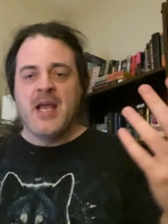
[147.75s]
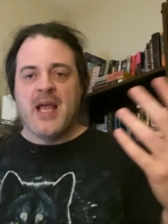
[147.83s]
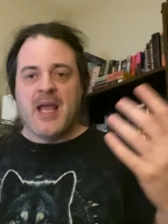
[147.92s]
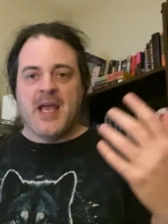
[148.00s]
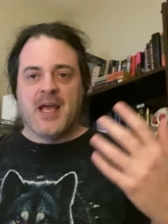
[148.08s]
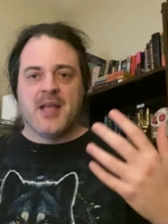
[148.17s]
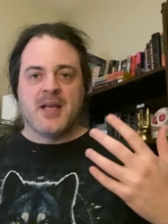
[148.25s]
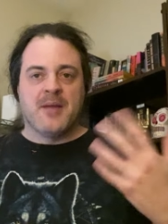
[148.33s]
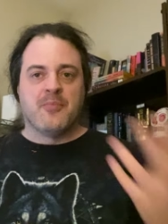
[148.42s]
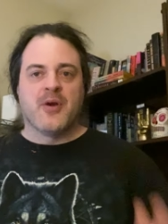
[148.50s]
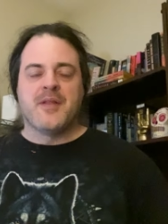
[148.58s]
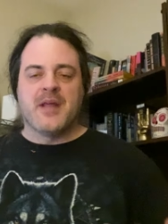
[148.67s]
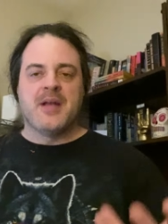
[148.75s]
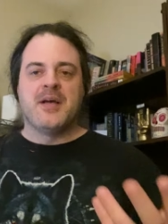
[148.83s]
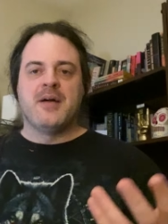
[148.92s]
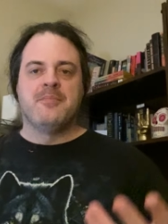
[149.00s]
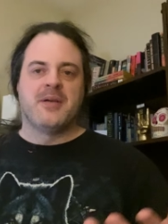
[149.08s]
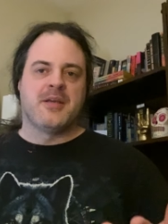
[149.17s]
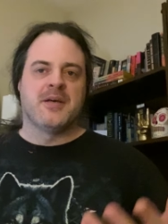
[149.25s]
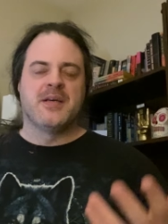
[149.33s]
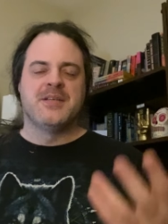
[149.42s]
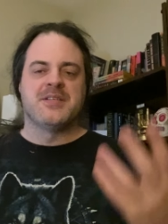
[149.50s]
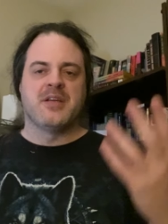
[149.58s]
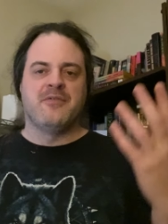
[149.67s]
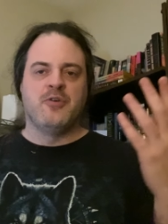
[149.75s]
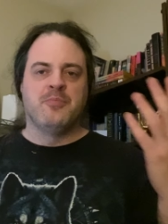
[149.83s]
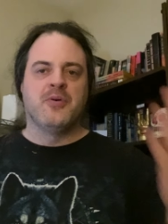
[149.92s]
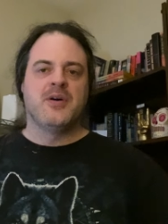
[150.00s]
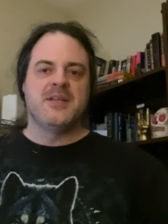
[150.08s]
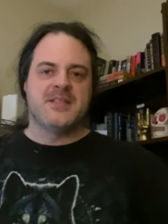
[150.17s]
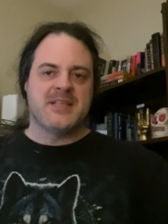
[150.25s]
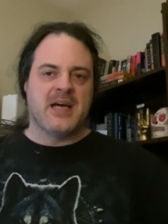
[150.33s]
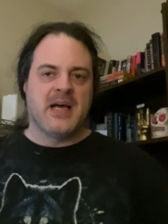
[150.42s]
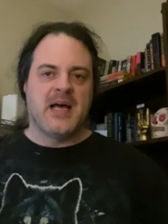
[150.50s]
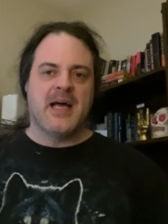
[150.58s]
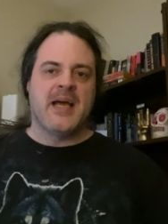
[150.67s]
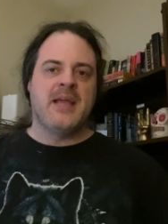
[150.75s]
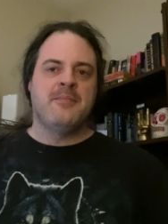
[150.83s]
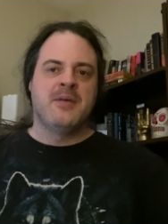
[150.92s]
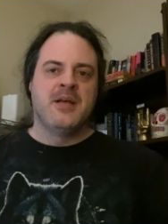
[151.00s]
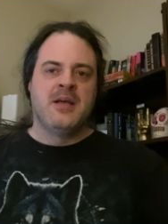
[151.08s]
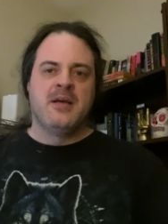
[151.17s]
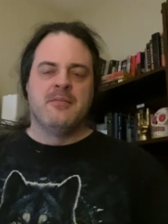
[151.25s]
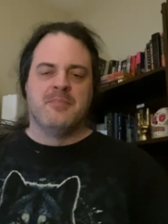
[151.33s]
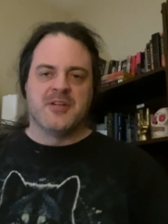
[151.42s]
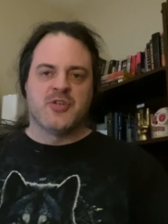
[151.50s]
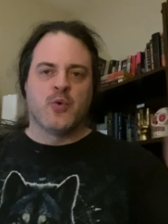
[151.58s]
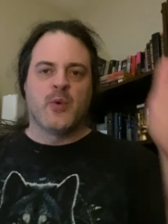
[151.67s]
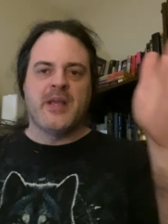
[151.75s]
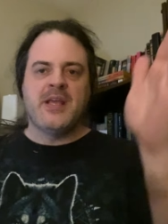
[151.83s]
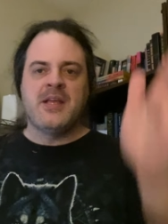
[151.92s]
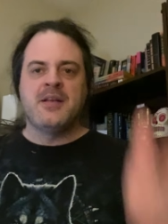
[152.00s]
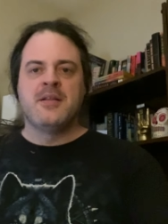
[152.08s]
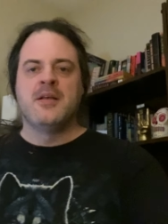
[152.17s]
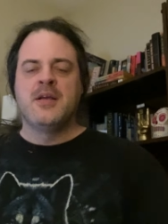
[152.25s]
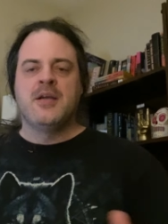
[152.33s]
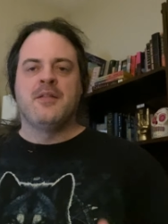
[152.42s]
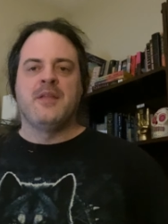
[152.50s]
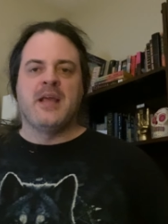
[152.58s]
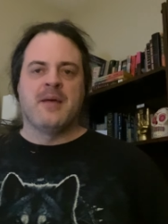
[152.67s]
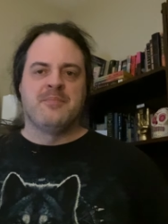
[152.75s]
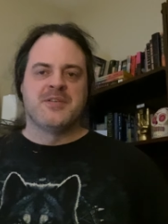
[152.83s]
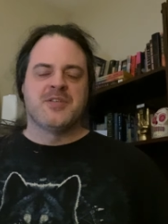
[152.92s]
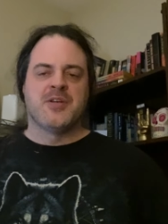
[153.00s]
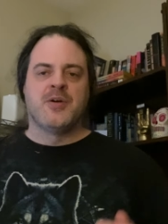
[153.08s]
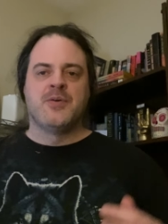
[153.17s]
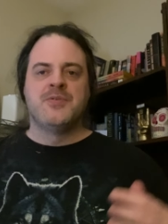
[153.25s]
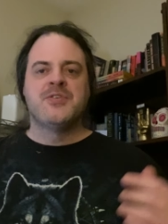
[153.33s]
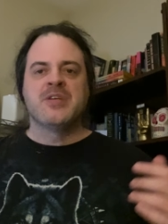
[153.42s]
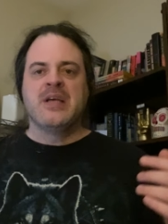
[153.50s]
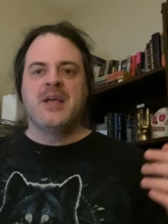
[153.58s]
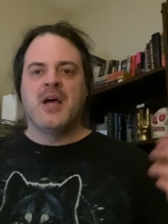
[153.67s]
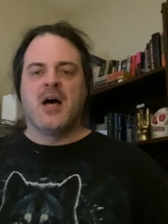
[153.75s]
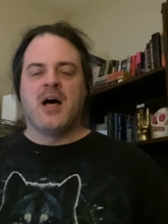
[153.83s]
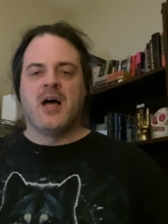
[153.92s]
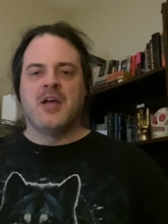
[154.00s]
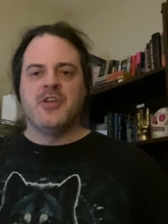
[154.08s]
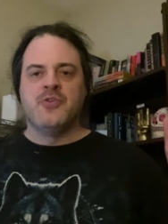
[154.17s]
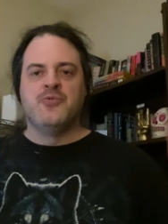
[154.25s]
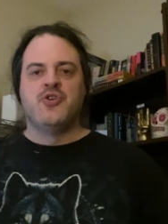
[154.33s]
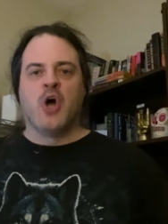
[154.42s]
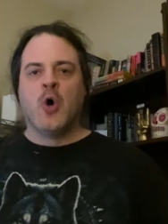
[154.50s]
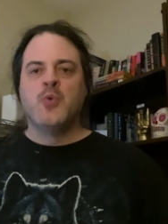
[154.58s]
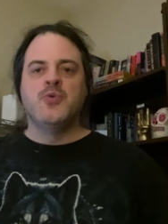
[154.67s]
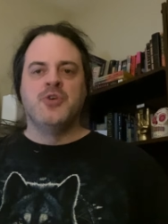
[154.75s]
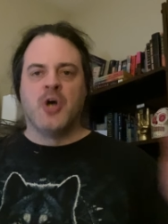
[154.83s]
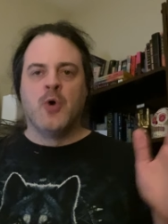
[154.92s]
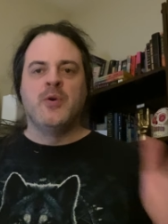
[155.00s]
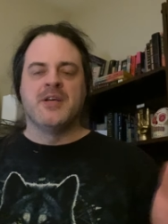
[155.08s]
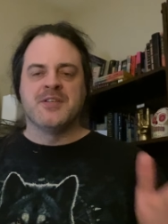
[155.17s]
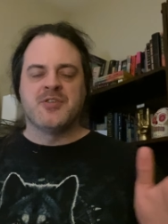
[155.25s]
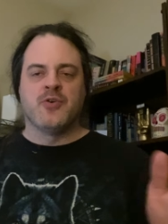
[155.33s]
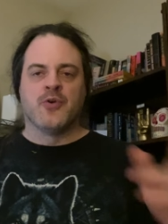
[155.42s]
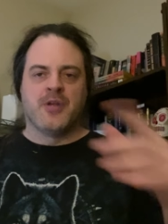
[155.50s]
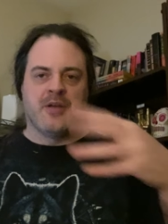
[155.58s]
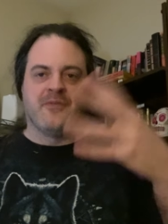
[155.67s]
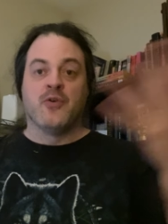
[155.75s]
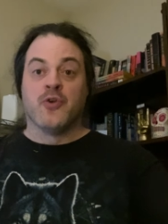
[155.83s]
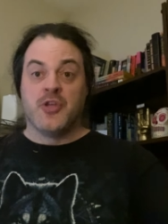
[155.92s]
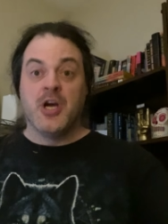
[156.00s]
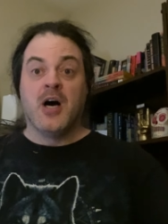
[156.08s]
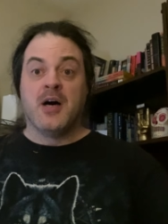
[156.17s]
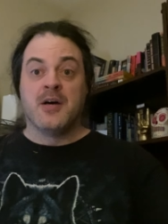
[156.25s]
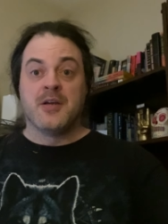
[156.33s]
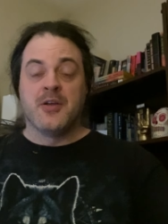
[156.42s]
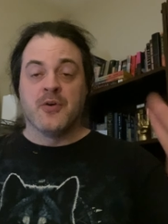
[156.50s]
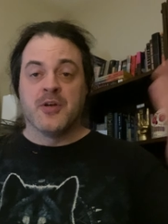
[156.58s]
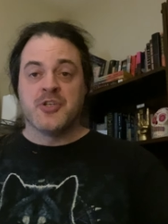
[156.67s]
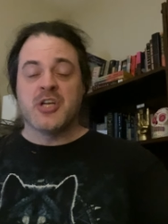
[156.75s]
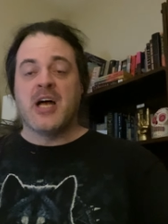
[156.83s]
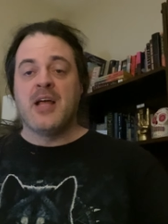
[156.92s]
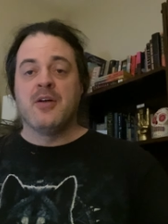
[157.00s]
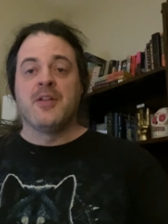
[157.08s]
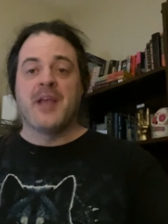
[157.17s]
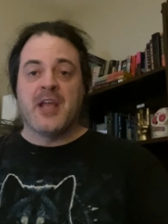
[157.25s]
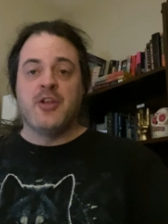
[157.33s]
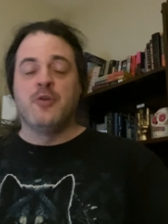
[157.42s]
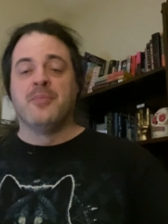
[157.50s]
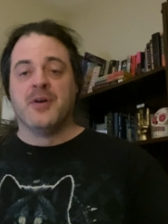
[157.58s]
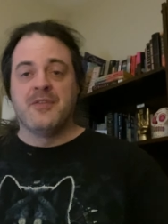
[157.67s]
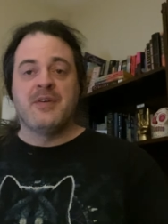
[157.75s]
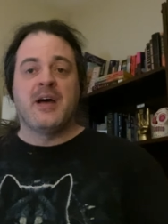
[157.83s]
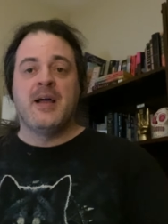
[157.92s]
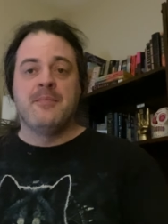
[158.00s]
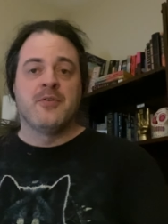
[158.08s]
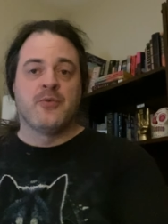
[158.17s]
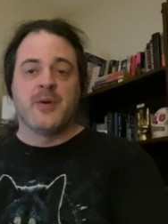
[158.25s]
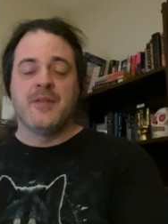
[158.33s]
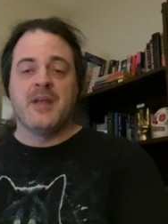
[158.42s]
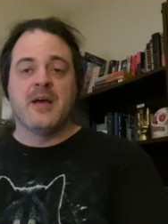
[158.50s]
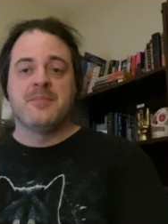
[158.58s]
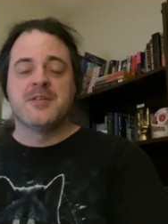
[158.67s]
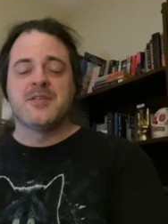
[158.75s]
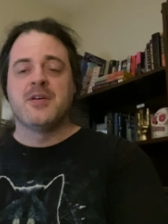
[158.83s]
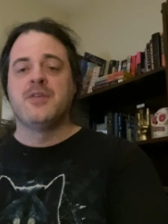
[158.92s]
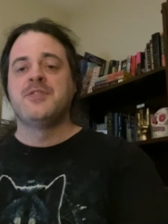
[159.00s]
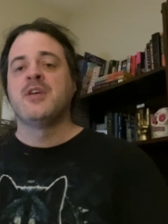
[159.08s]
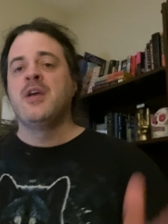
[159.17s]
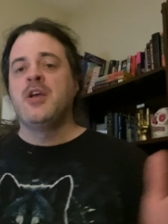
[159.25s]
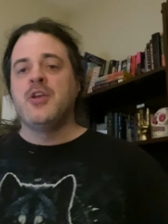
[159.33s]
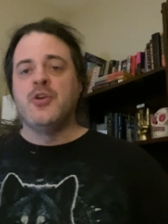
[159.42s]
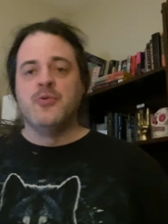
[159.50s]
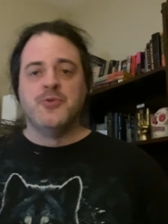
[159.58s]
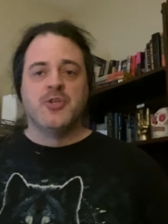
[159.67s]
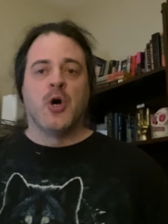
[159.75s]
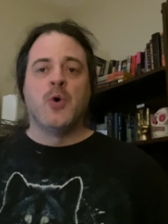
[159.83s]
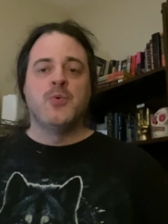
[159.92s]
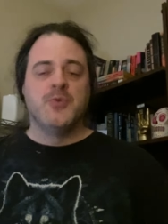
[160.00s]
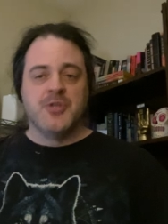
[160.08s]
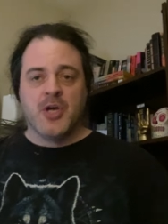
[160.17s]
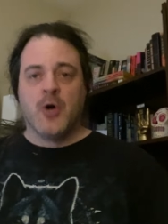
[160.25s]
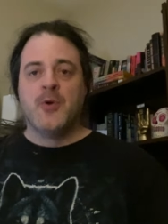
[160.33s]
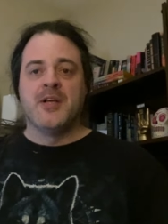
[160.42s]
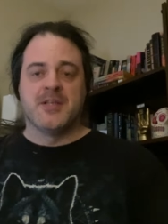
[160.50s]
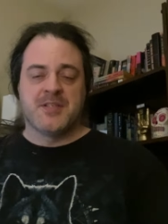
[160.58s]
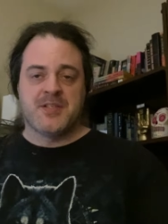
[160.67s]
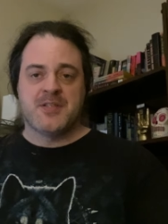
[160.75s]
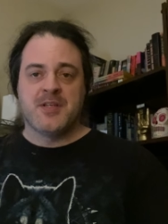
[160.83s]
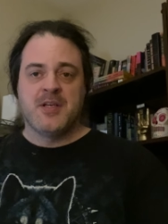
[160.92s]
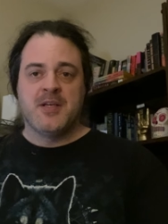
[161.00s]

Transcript: And I bring that up because if you put time between the episodes, uh, you don't notice. You're if you're young, you're a child, and you put time between the episodes, you don't notice